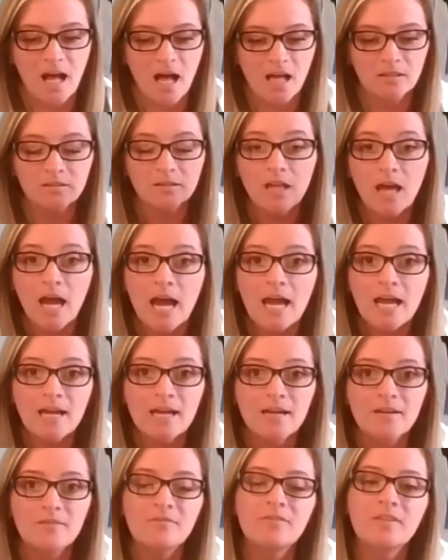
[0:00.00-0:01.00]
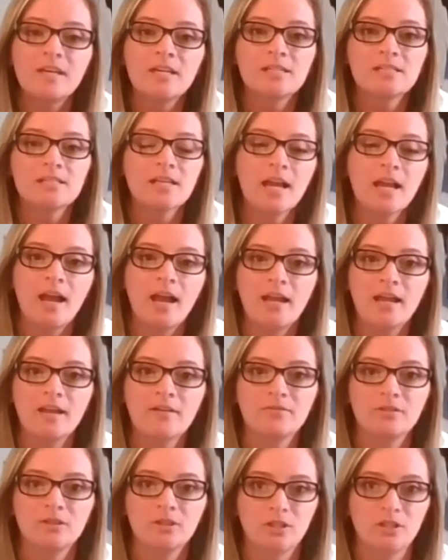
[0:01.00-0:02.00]
a lot of things that I
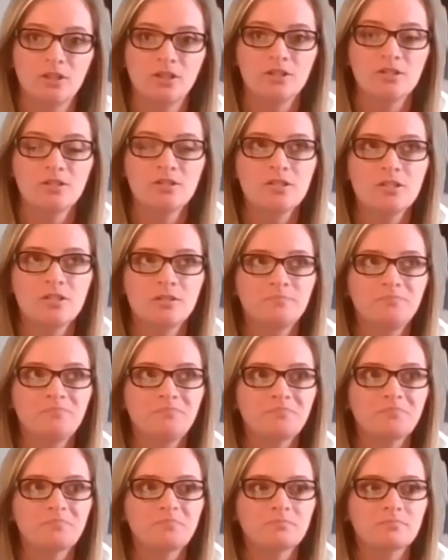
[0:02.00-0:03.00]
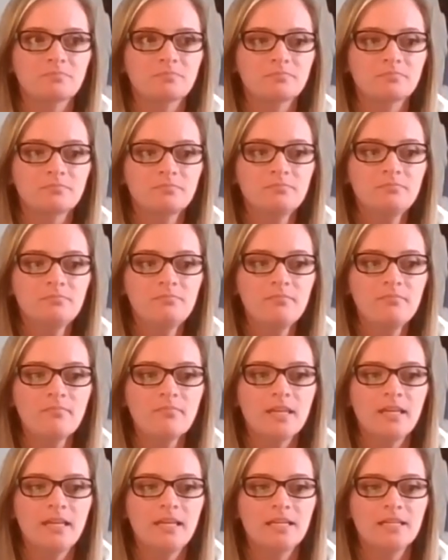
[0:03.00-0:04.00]
have learned
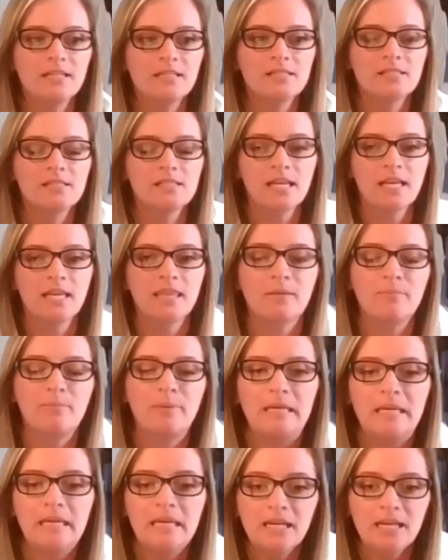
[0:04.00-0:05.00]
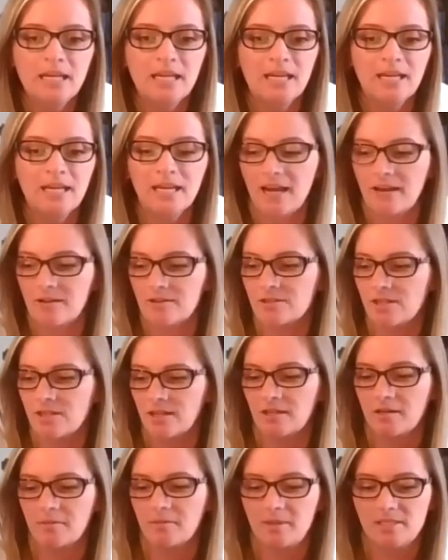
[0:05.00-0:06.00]
is in the beginning, I was
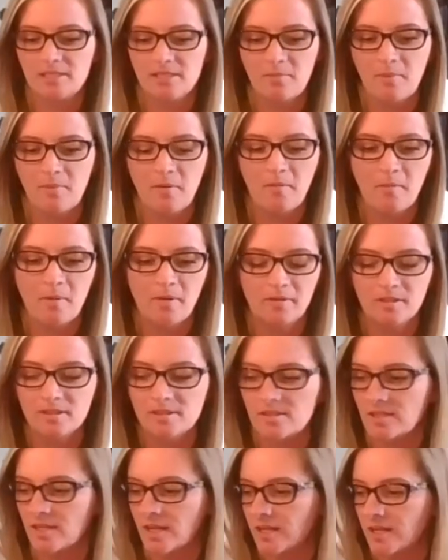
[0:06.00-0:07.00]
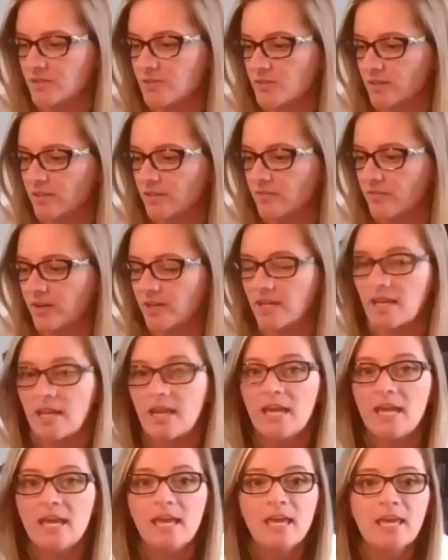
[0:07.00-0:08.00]
talking to my stepmom about this today. It's really funny.
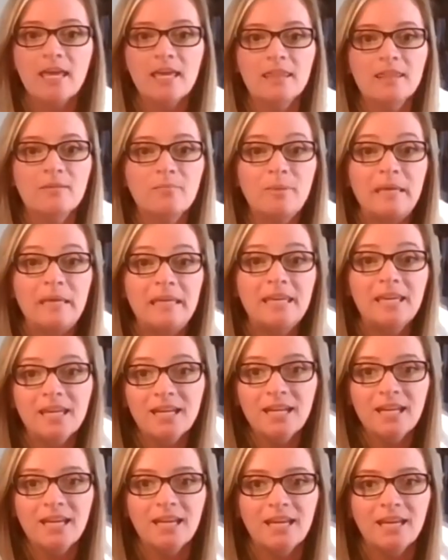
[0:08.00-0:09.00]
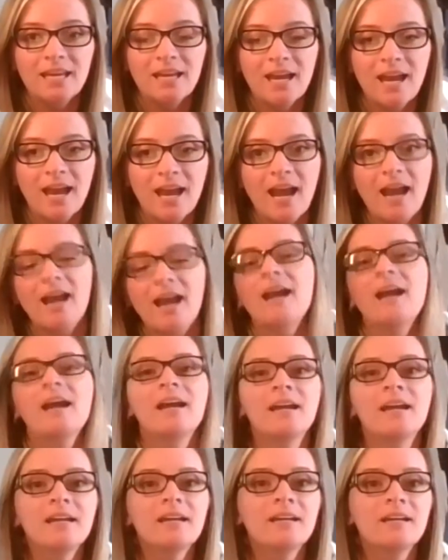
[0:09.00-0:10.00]
In the beginning,
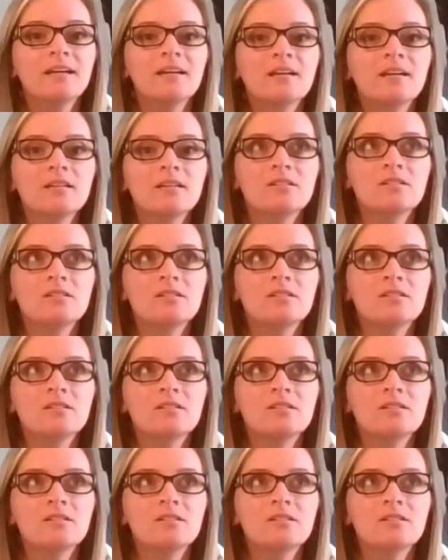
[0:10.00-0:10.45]
I